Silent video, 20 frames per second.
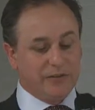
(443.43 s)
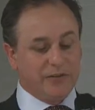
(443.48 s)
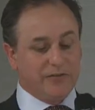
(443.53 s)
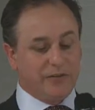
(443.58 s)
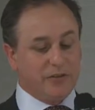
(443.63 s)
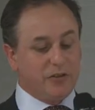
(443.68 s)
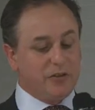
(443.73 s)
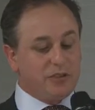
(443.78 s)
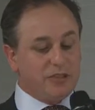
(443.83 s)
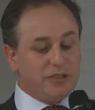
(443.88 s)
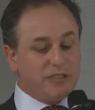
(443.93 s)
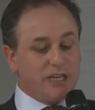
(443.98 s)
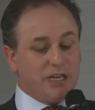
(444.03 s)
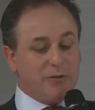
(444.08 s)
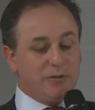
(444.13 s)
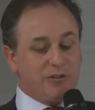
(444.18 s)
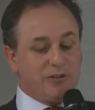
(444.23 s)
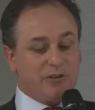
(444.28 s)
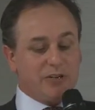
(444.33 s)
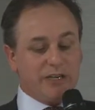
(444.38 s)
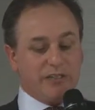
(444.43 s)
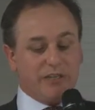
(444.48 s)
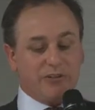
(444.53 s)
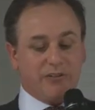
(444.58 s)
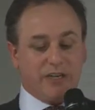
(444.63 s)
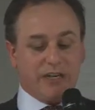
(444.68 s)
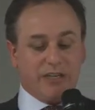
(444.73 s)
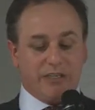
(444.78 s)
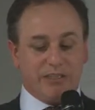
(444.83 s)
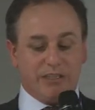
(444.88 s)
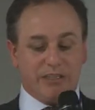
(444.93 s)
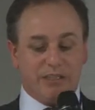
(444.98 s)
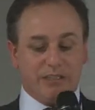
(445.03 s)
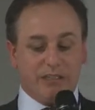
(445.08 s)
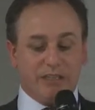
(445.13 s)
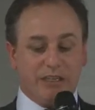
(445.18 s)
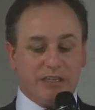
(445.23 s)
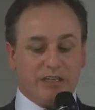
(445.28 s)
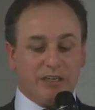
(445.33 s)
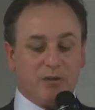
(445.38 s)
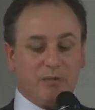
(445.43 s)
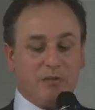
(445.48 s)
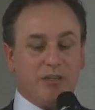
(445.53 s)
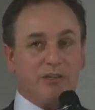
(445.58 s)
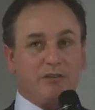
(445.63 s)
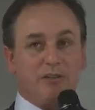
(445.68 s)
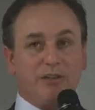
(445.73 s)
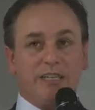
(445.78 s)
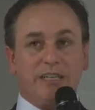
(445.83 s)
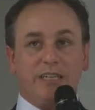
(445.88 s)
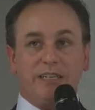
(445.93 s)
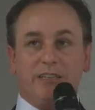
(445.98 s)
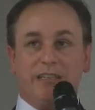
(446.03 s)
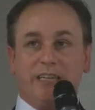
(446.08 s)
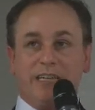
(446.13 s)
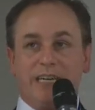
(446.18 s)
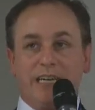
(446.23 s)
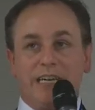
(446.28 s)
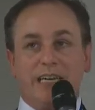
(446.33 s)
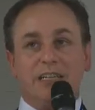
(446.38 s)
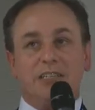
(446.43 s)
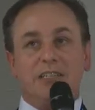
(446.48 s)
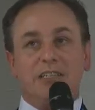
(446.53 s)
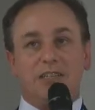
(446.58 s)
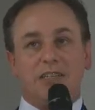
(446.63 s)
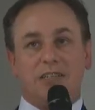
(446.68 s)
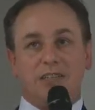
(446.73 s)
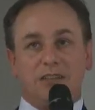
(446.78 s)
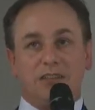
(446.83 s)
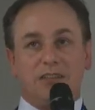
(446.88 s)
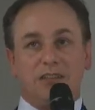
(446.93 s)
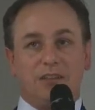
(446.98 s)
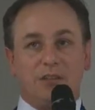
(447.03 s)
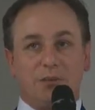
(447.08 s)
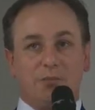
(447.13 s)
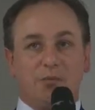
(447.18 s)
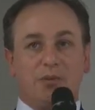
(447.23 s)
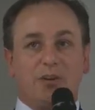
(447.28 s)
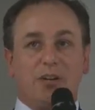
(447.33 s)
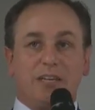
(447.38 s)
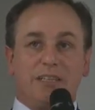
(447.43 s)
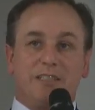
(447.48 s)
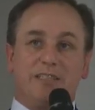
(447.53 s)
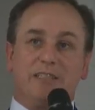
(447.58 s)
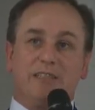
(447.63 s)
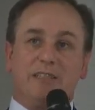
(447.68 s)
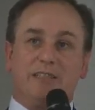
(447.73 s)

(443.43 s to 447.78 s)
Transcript: Futures arbitrage strategies could be triggered the instant that prices